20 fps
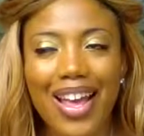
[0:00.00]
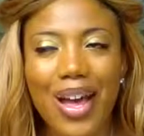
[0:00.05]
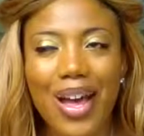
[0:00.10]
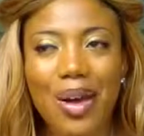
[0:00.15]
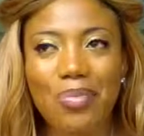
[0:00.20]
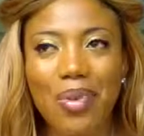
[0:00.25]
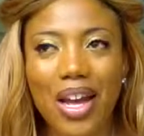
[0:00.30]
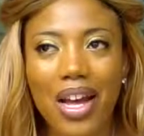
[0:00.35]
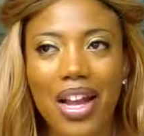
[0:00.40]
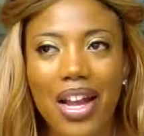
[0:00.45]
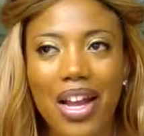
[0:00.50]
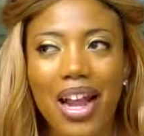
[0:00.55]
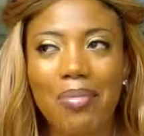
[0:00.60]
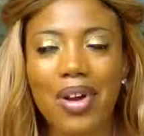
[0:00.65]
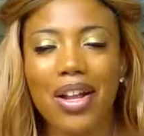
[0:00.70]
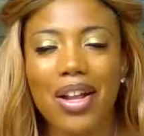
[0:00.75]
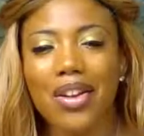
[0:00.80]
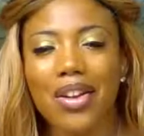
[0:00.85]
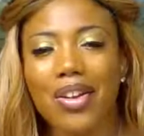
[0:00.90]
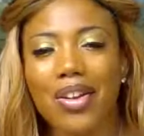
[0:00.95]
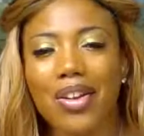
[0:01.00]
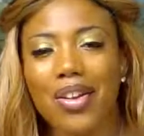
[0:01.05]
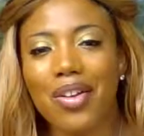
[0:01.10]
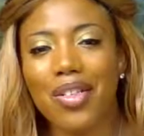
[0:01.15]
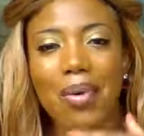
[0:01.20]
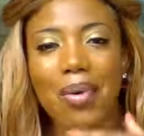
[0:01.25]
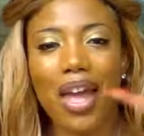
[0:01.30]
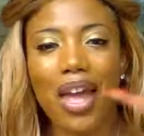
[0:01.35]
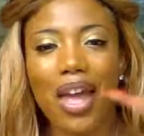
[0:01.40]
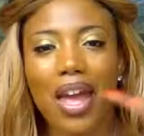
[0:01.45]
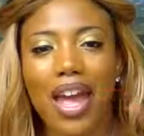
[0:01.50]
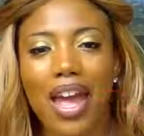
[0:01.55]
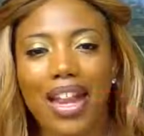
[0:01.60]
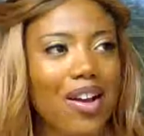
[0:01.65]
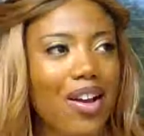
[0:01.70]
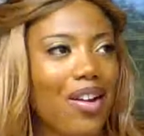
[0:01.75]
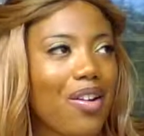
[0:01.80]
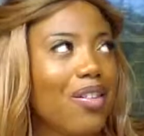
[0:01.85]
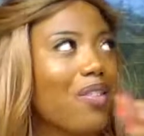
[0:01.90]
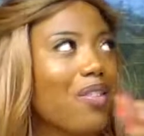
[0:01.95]
but I'm under the
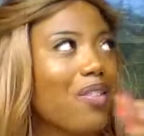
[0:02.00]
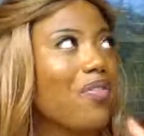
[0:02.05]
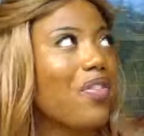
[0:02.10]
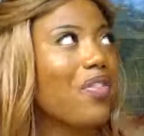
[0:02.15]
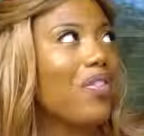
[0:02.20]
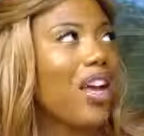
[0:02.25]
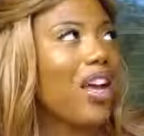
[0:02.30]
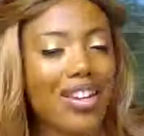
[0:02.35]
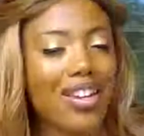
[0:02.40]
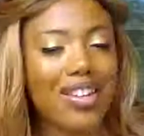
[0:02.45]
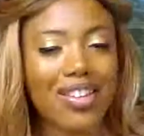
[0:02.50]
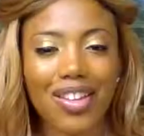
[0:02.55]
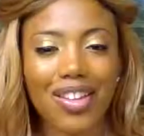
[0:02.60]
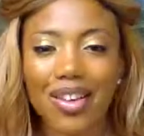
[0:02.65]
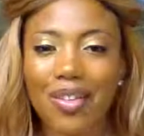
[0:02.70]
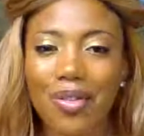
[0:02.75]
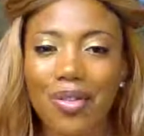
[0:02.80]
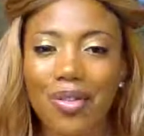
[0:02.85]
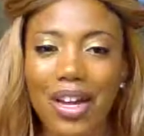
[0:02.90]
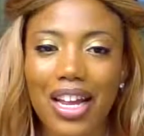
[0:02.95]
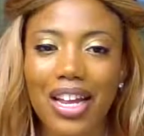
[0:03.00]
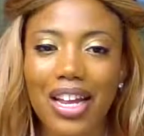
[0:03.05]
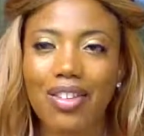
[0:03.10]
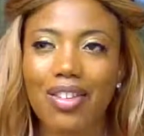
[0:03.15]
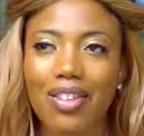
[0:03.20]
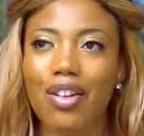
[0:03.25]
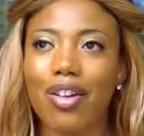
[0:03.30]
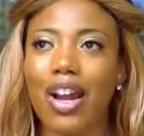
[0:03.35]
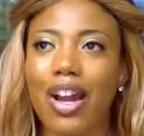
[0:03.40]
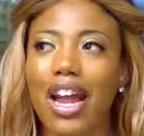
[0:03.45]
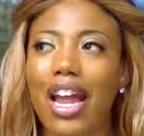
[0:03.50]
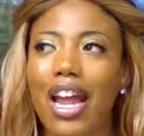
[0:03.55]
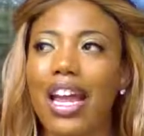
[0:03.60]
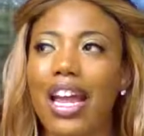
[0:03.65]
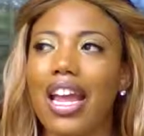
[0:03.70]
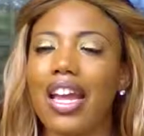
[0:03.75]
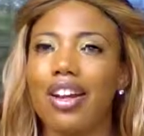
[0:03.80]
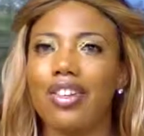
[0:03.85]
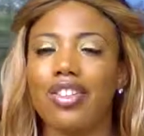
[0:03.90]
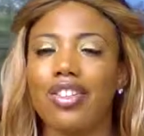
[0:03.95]
patio. The fan is going. It's great
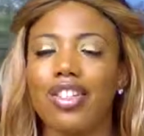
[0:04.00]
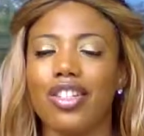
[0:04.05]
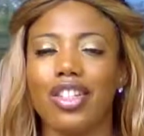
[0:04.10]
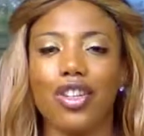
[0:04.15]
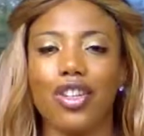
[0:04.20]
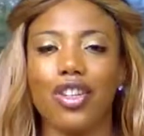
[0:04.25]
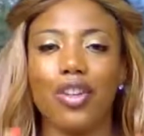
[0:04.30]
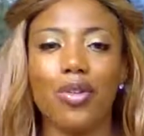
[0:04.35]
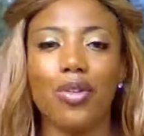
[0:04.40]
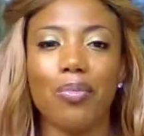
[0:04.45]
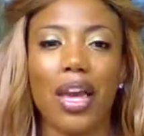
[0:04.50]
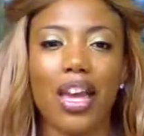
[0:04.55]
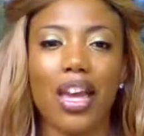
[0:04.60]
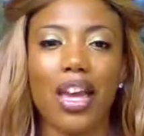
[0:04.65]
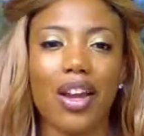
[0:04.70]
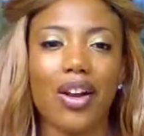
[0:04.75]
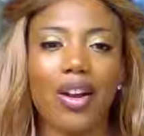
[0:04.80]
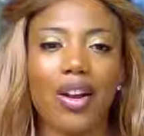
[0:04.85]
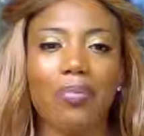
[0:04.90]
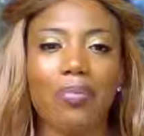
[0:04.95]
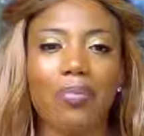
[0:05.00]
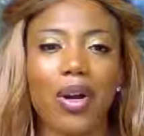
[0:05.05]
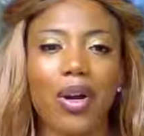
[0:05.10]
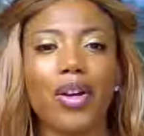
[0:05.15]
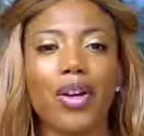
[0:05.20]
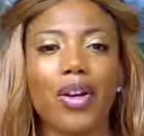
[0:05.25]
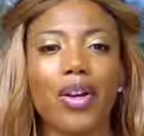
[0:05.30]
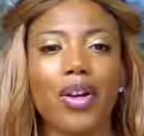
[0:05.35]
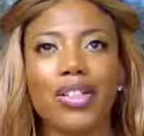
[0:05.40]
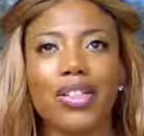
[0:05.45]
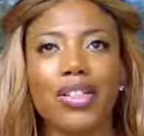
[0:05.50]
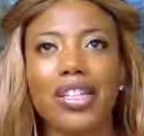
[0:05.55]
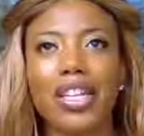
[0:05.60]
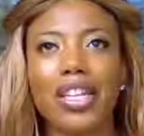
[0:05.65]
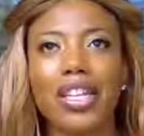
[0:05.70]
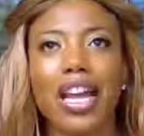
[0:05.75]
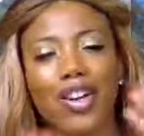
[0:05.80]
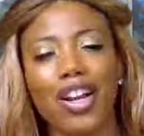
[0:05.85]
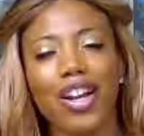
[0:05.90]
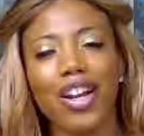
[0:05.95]
energy. So you may hear birds,
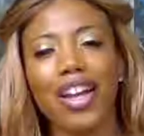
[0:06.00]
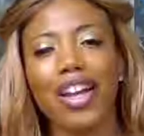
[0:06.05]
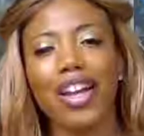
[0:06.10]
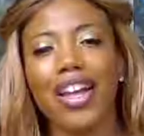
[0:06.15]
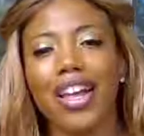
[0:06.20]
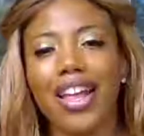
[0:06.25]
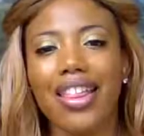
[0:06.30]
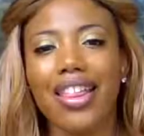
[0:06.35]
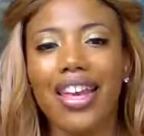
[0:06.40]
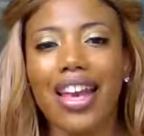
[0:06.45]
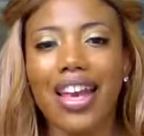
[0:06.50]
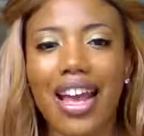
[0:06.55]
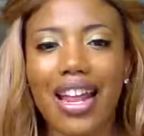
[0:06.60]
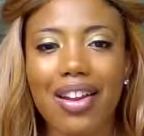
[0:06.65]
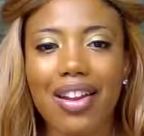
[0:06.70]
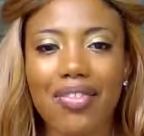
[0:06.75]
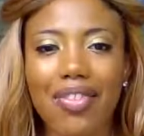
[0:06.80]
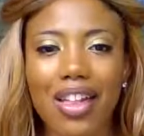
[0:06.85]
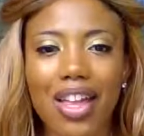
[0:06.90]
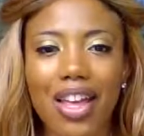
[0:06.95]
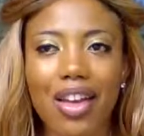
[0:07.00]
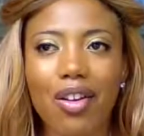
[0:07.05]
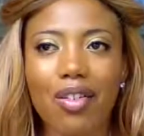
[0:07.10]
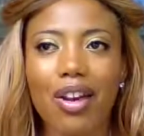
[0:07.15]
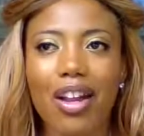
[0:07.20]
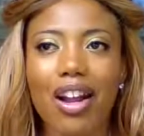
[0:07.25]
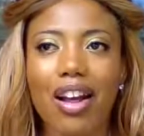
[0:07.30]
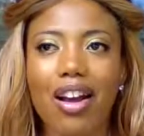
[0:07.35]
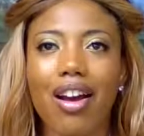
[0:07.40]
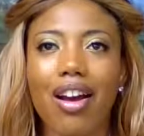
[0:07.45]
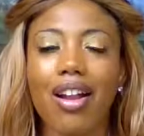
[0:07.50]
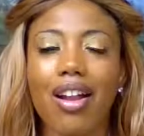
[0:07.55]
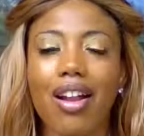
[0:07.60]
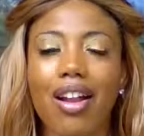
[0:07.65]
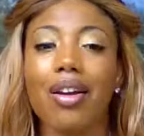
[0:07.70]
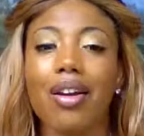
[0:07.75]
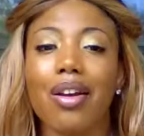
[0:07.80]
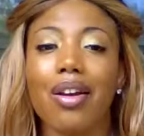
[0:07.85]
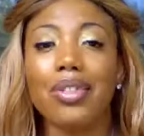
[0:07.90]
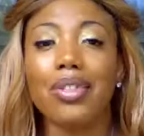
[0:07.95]
nature, that kind of thing going on,
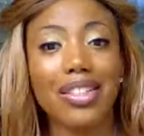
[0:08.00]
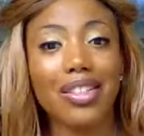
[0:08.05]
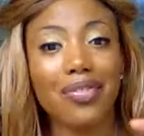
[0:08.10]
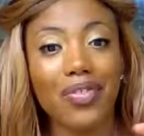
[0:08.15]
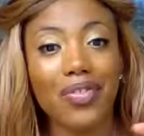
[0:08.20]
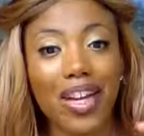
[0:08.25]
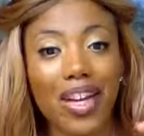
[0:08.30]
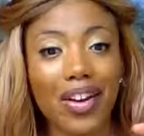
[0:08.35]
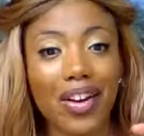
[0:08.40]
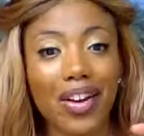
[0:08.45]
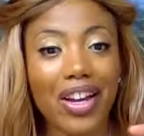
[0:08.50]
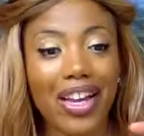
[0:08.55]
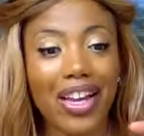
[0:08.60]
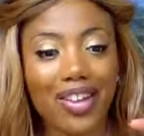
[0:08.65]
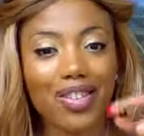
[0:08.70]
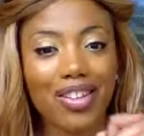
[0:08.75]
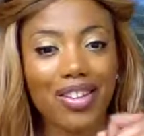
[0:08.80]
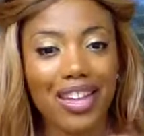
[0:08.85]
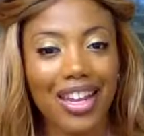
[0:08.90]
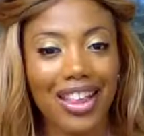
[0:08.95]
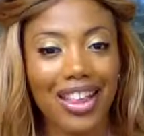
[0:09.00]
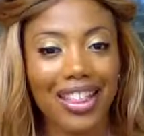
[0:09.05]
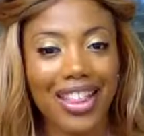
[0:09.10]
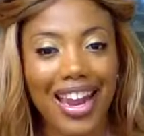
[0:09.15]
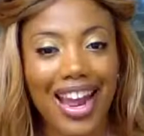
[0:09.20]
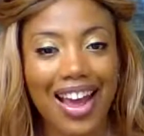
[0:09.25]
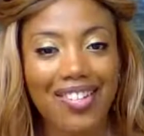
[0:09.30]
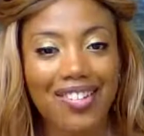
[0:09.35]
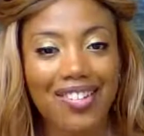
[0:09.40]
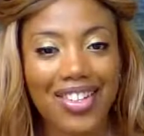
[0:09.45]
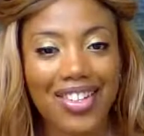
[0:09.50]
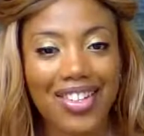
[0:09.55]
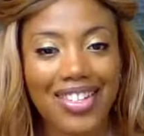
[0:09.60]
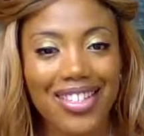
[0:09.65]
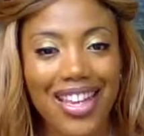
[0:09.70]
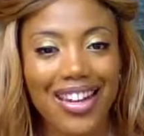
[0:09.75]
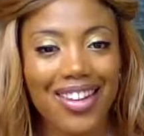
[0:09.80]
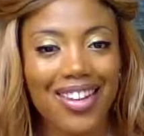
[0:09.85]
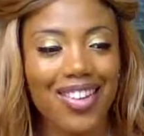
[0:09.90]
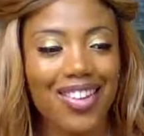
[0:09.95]
which is very interesting that I've
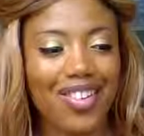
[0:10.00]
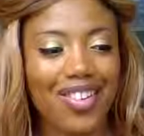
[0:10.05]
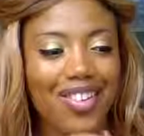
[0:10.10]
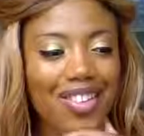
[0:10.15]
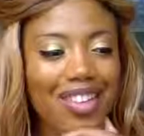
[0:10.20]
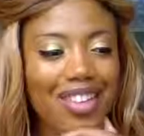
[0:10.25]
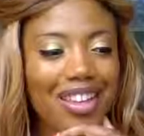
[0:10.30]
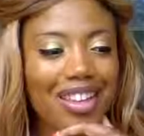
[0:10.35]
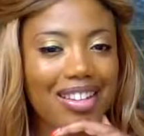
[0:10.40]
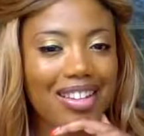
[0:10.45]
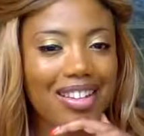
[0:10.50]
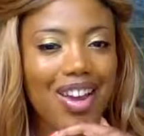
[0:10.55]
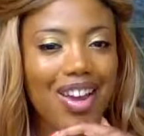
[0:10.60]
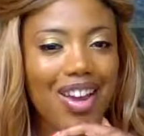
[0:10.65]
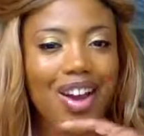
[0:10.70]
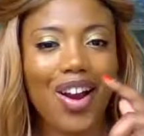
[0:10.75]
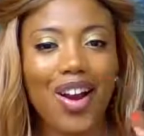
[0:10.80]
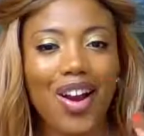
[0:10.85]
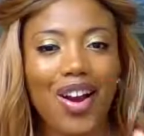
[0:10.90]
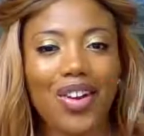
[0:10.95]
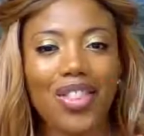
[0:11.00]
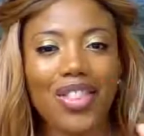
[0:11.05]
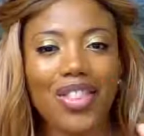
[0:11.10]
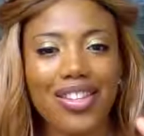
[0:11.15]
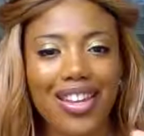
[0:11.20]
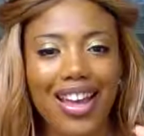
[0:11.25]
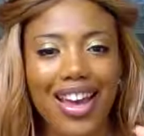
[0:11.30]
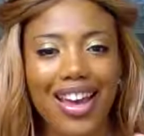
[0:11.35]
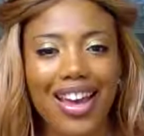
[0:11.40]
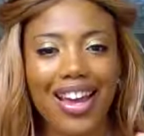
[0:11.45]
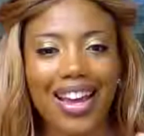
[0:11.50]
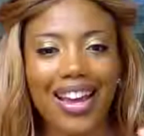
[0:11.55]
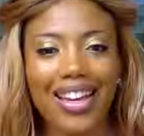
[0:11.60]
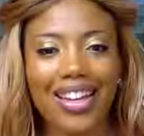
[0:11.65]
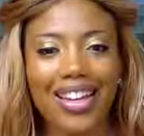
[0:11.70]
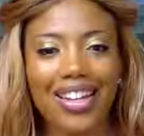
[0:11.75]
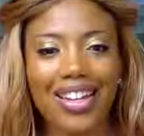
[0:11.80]
decided to do this earth sign,